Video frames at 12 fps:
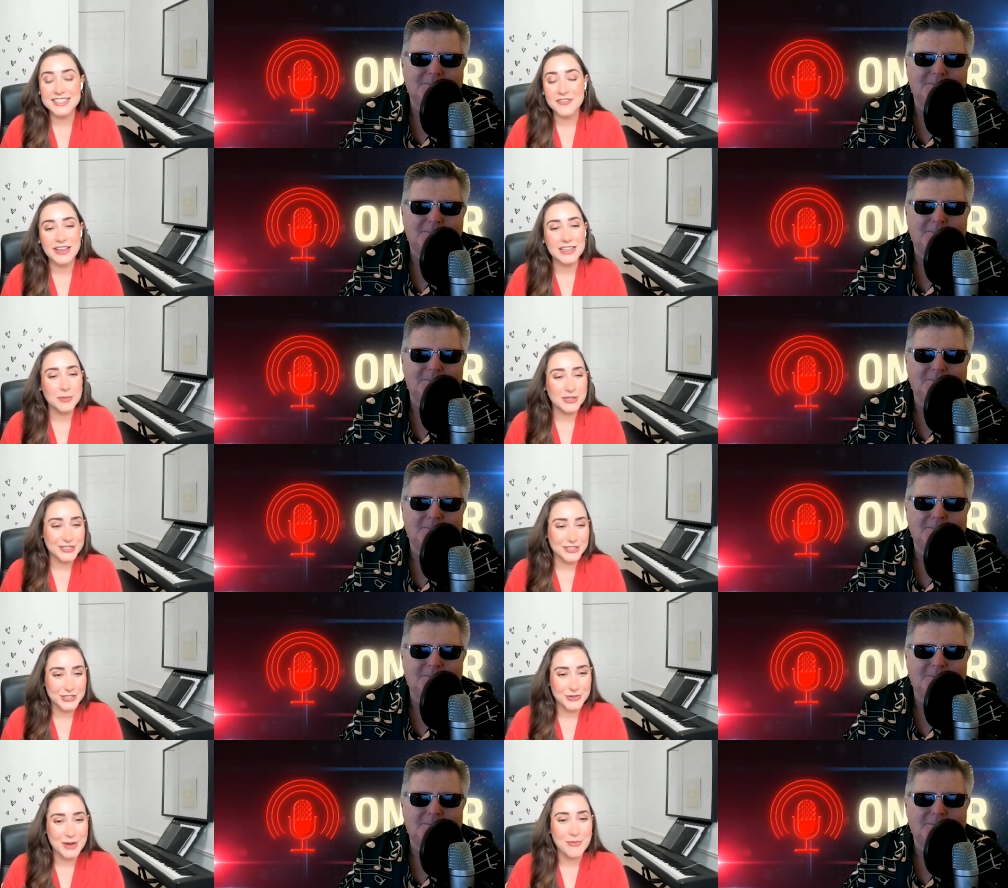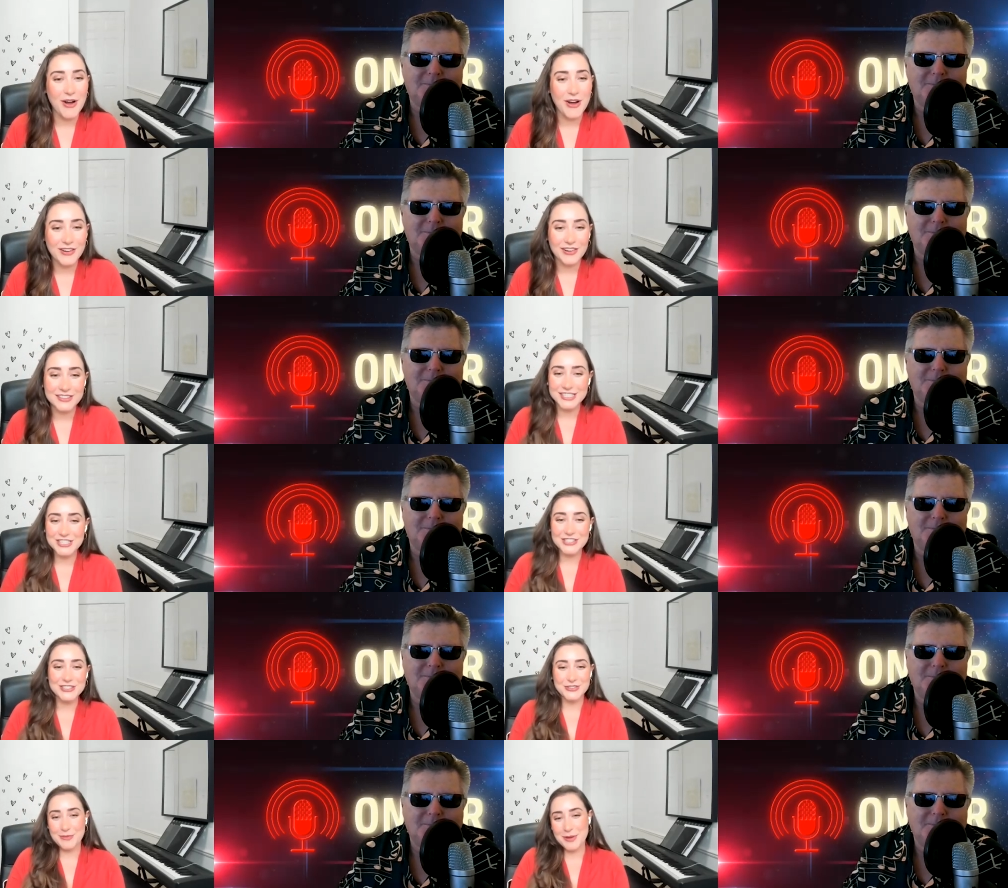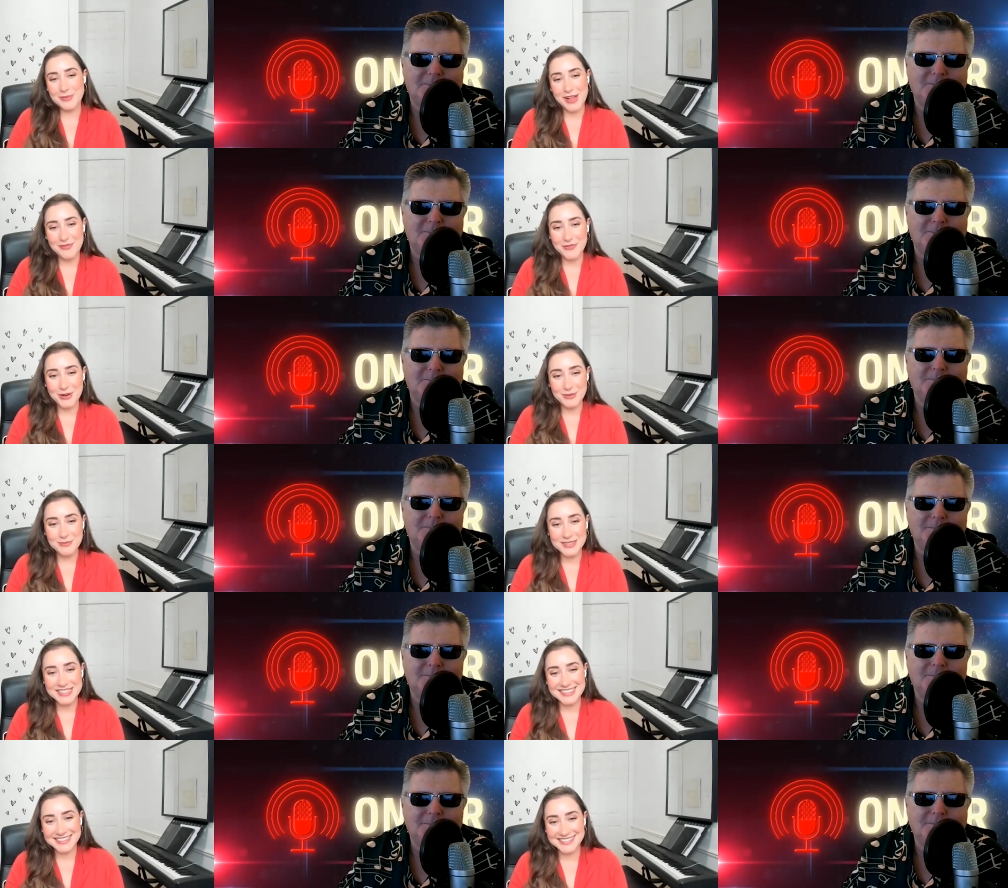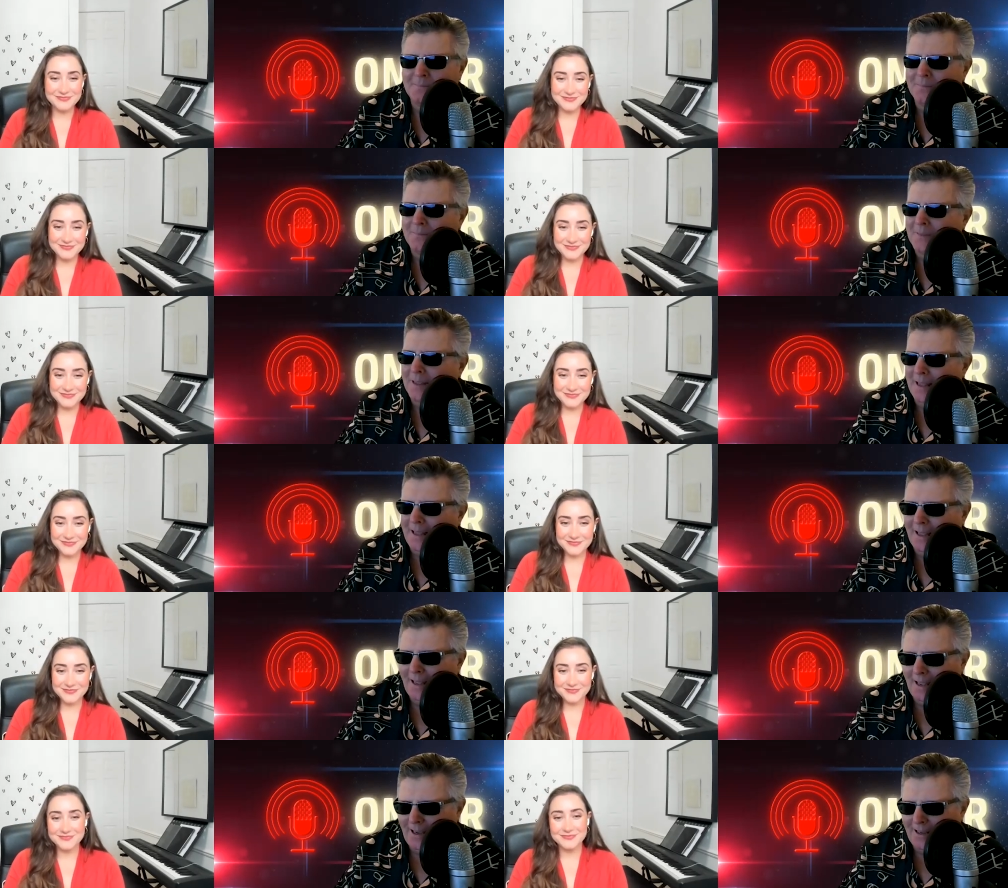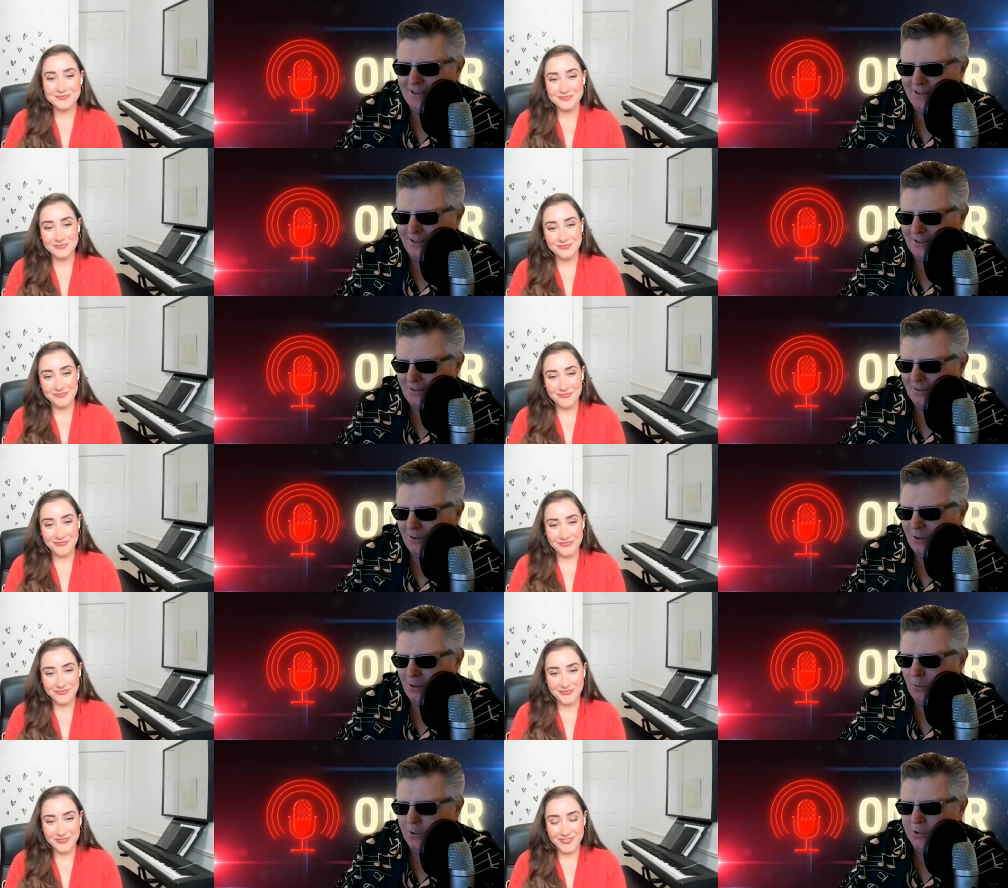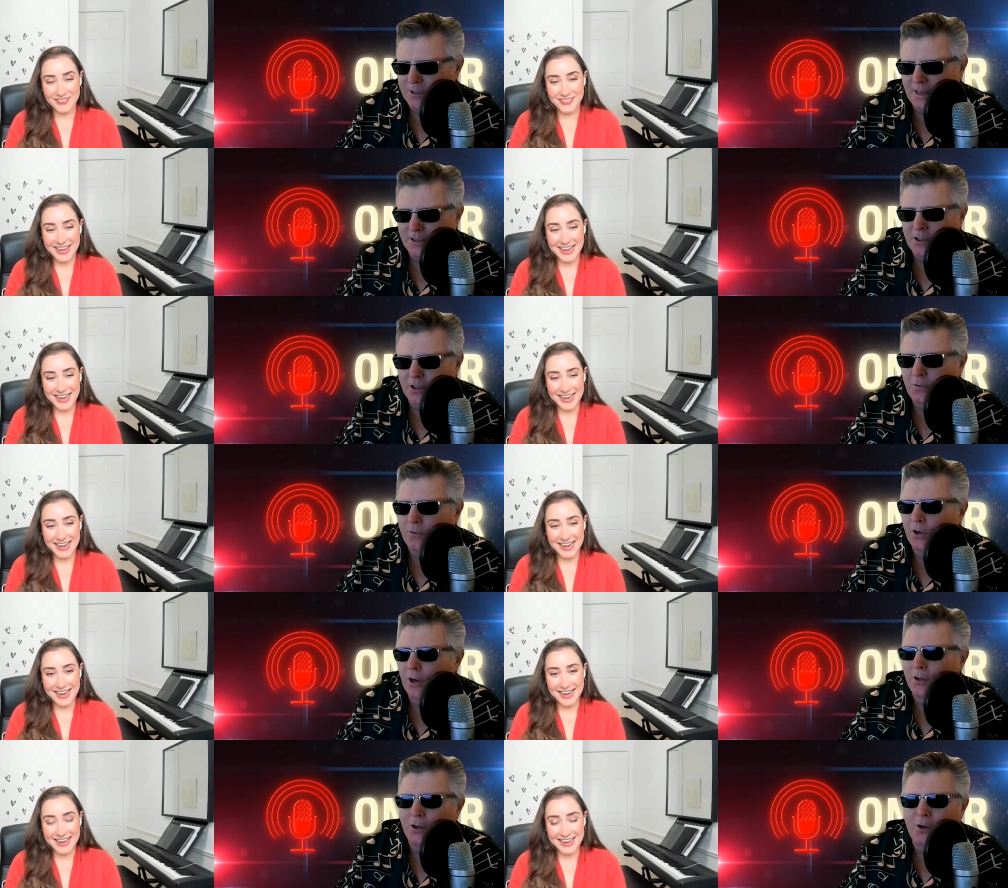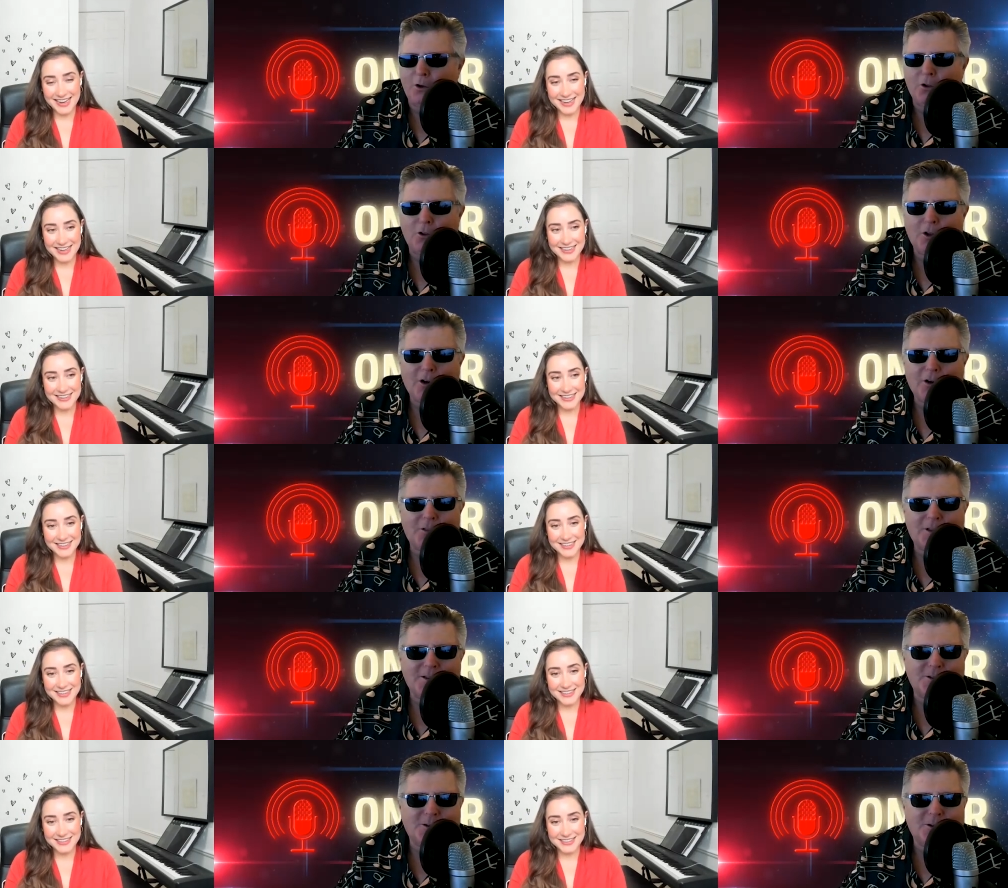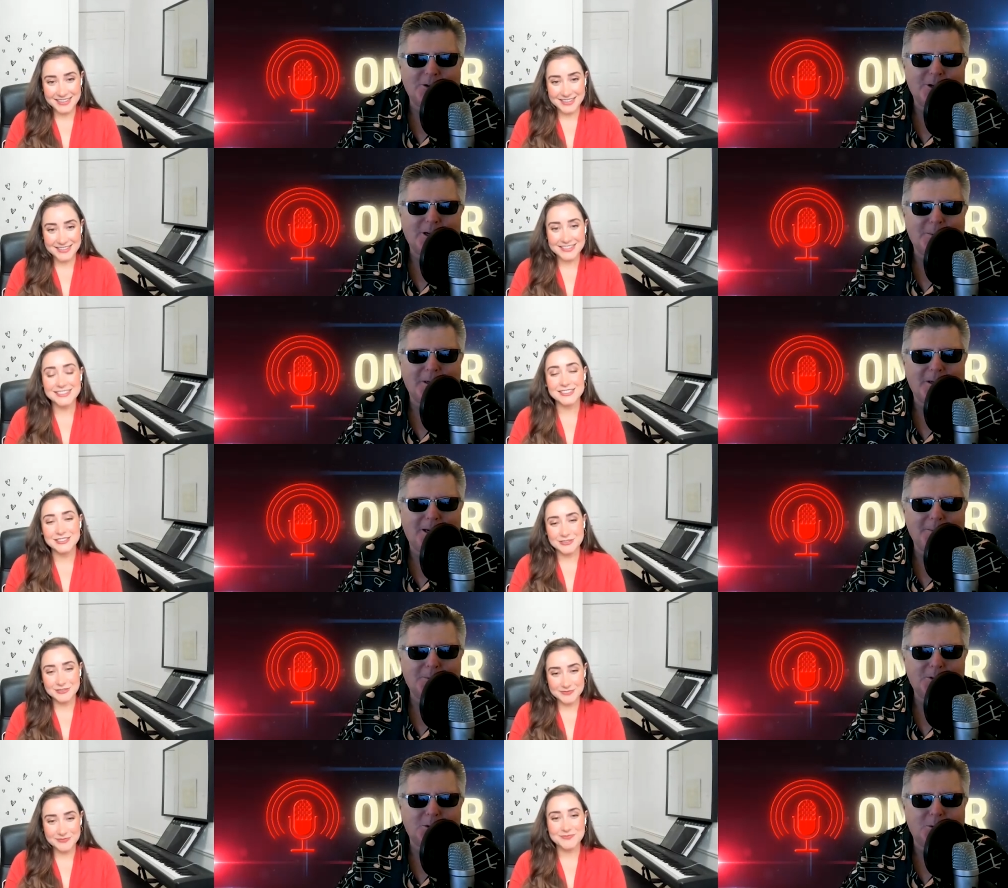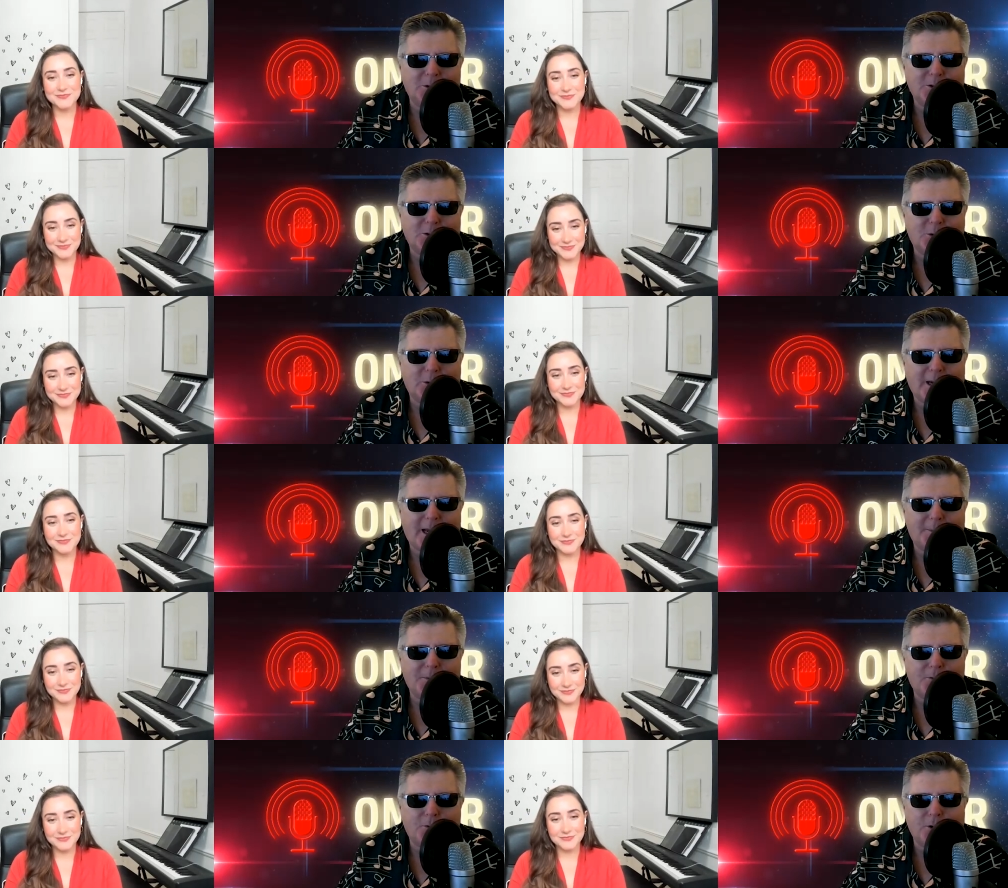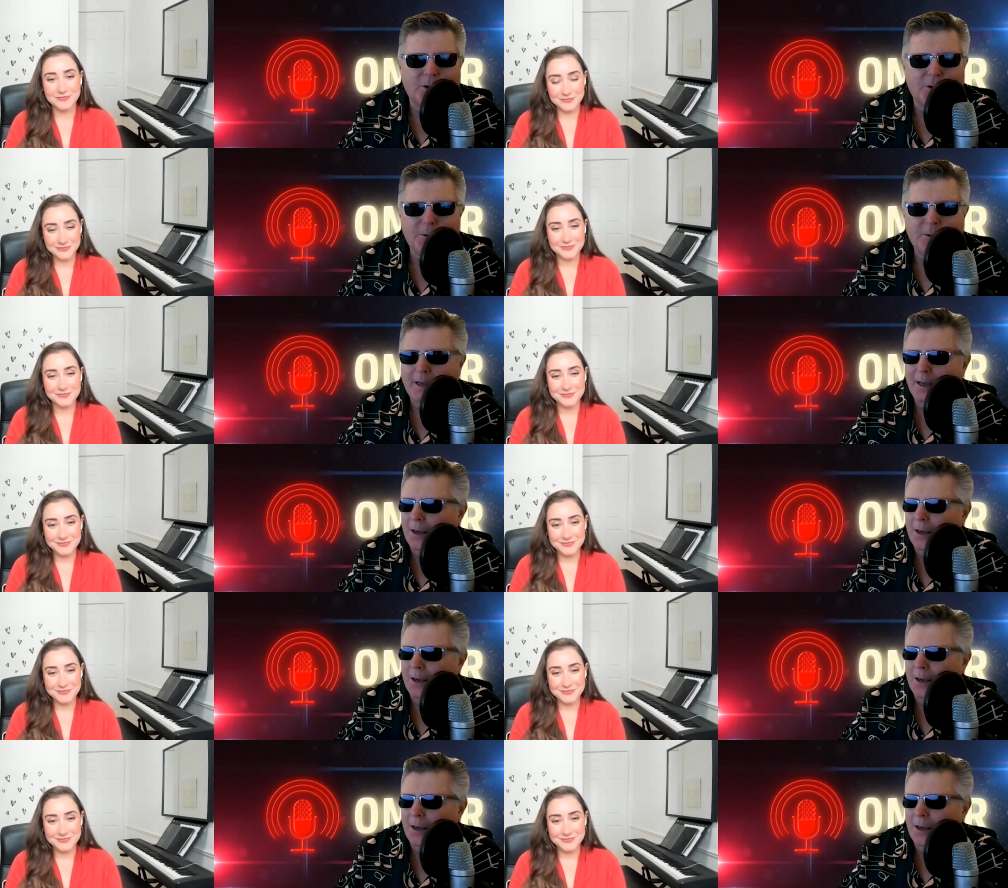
Speaker 1: it's available to stream on all digital streaming platforms.
Speaker 2: Excellent. Well, it sounds like you've got a, a lot of things that are coming up. So we're so happy for you.